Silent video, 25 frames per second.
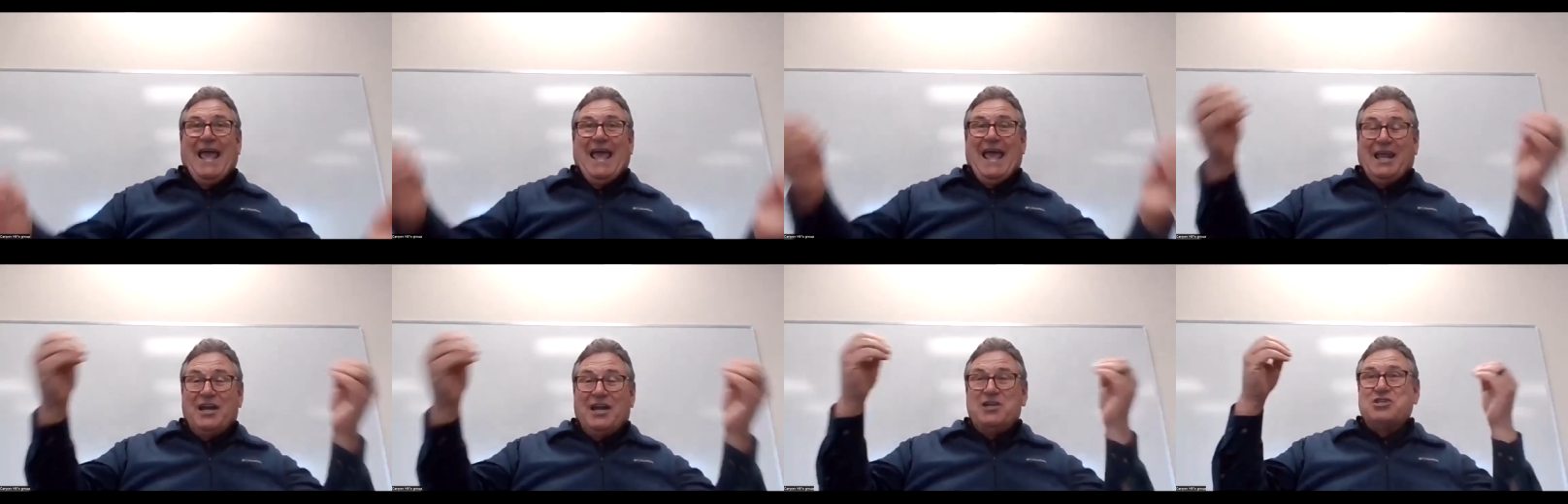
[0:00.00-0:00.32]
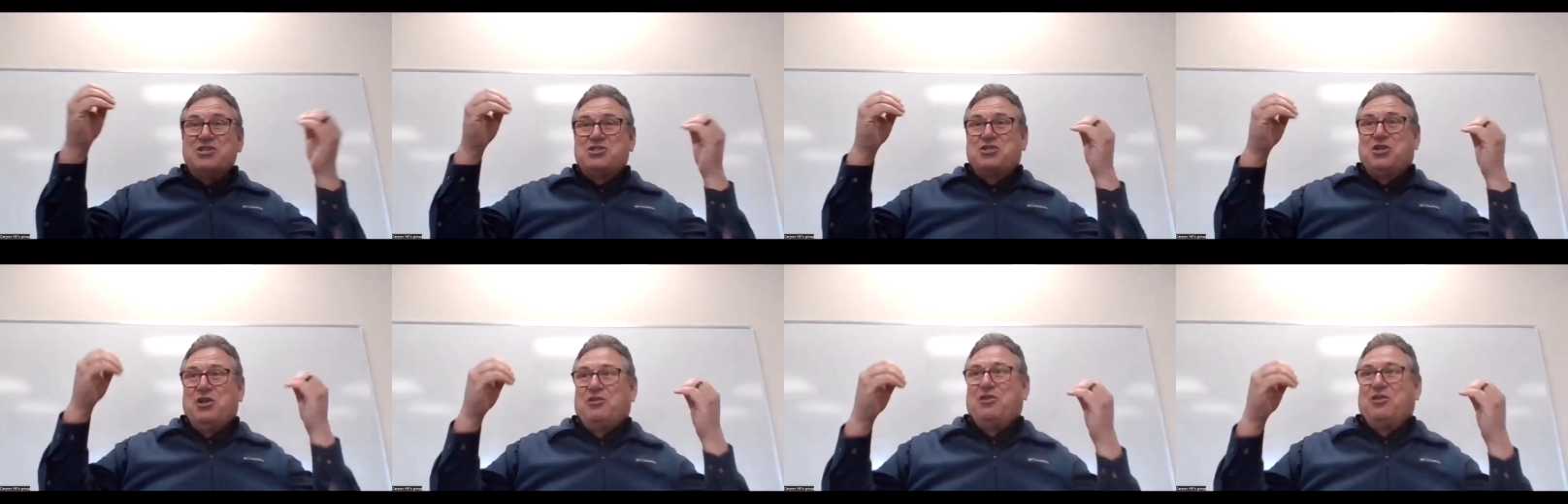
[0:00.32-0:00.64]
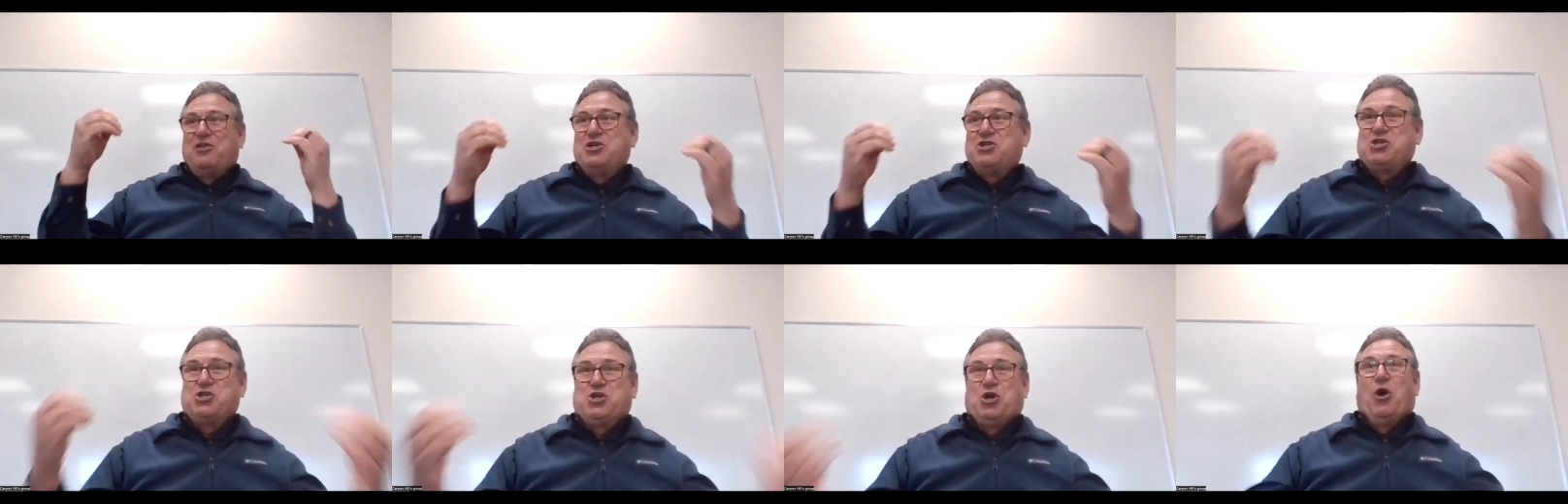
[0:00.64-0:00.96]
It is to
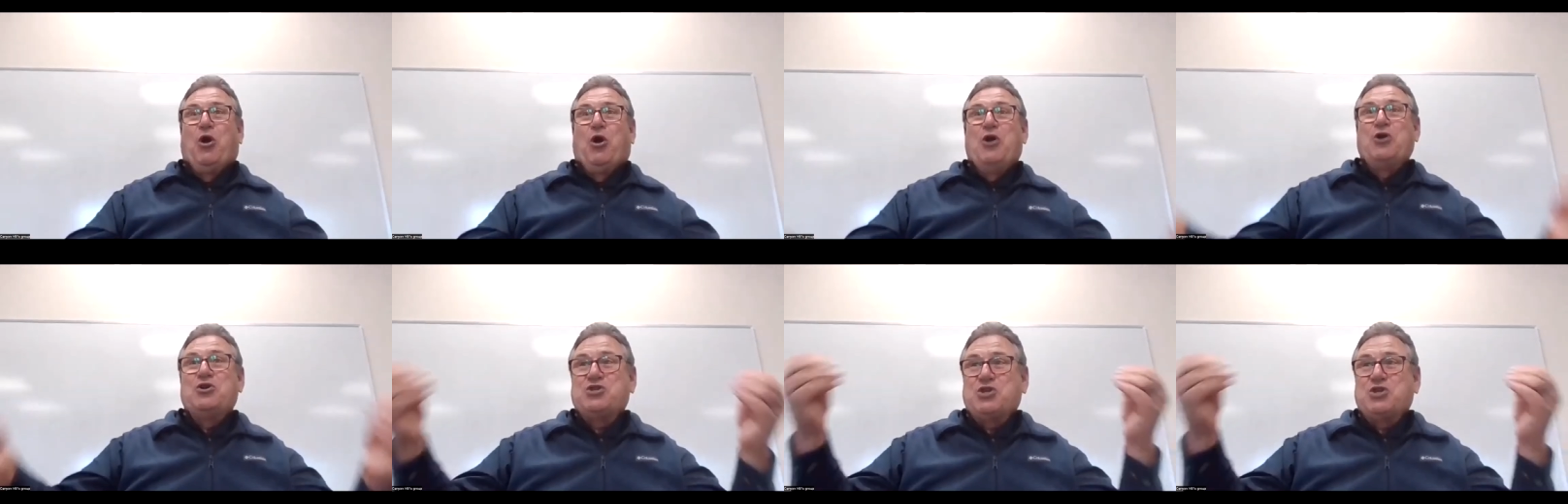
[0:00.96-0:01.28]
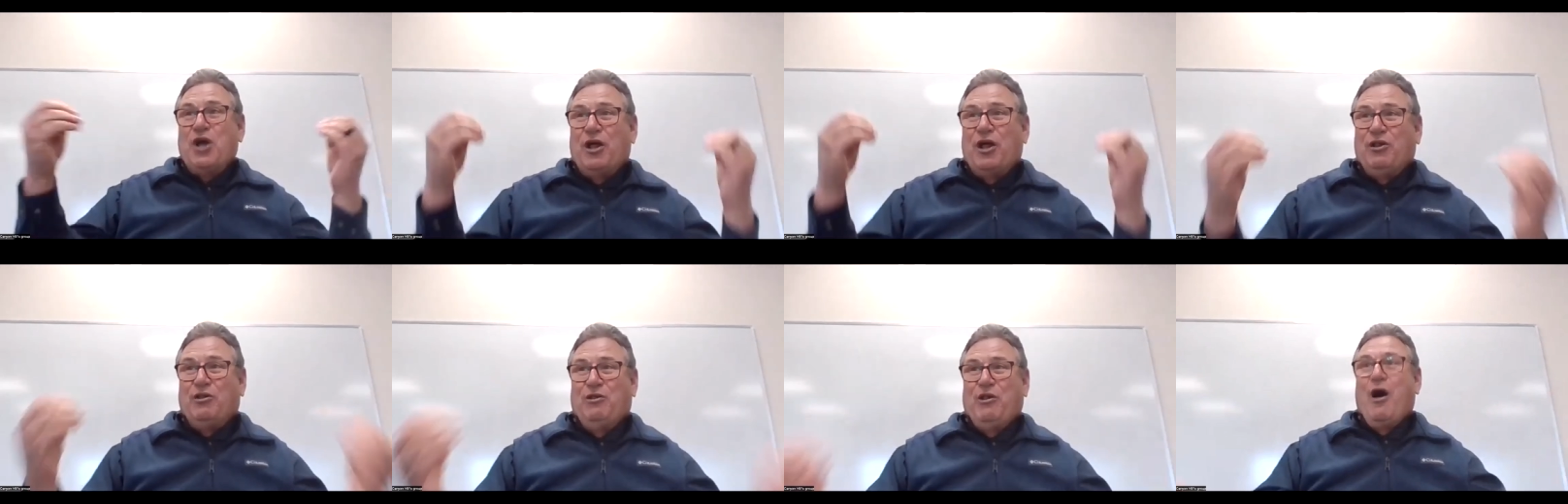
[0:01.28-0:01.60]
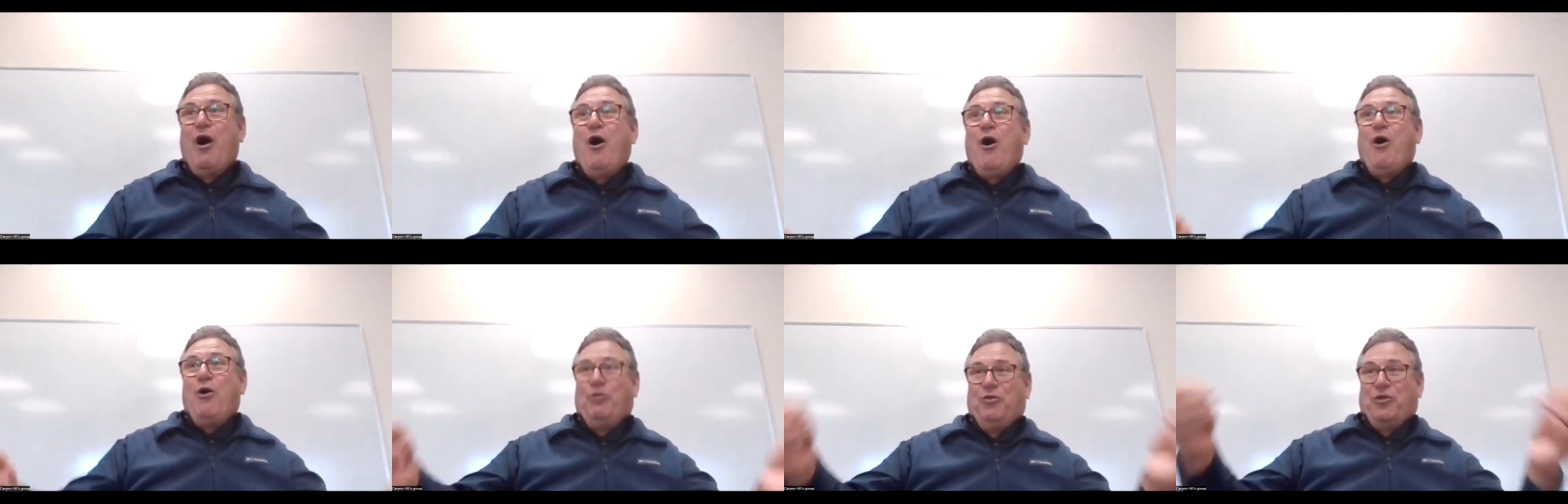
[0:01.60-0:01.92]
the church
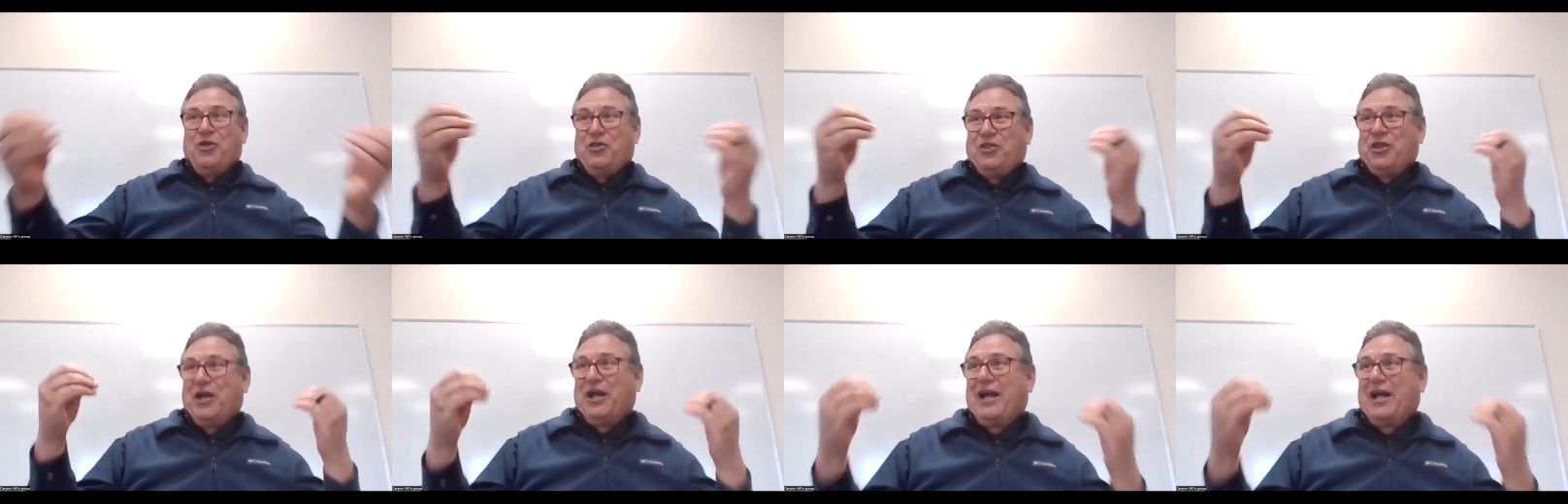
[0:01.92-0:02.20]
alone that